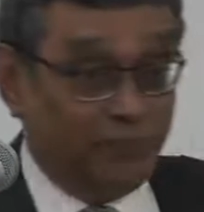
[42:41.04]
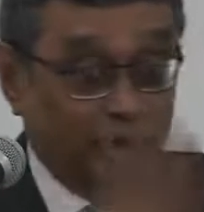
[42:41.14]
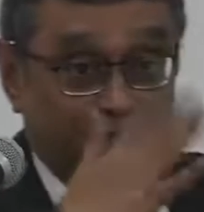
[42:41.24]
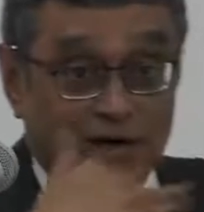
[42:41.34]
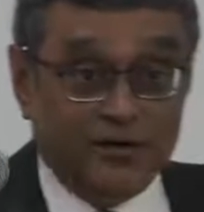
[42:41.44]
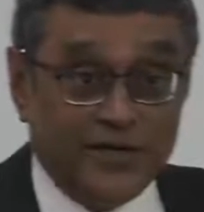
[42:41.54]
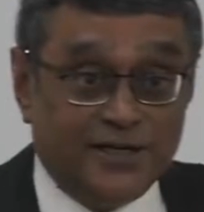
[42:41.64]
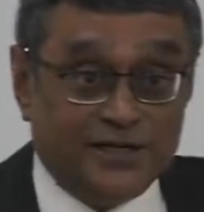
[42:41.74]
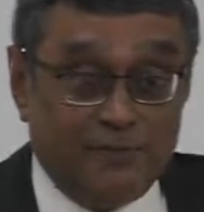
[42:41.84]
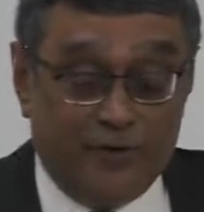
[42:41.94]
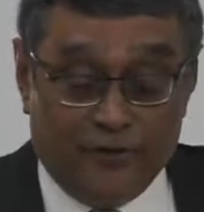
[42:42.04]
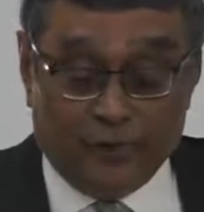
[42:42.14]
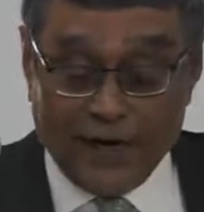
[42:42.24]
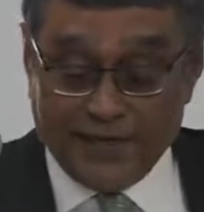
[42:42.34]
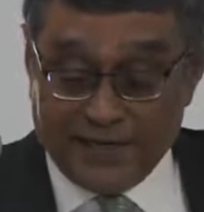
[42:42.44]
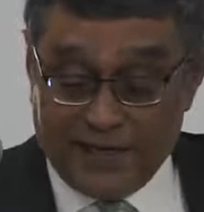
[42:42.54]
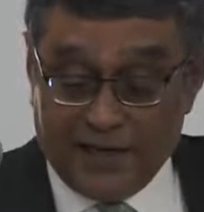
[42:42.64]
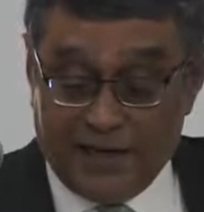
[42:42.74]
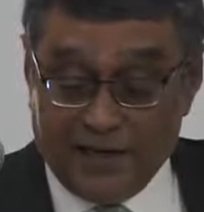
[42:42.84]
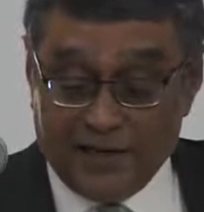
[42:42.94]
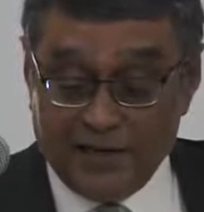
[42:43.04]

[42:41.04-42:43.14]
pointed out in a summary of what I had said earlier.